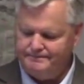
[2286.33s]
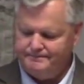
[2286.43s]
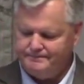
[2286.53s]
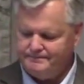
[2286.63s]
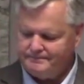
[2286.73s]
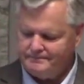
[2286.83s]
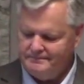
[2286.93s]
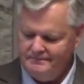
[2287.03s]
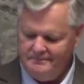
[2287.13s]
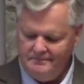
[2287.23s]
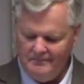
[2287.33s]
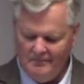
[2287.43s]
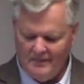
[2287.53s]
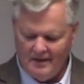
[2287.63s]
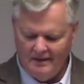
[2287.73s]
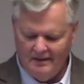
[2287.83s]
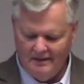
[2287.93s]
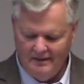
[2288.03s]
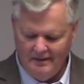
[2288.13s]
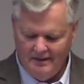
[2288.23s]

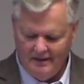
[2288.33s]
No one is speaking in this clip.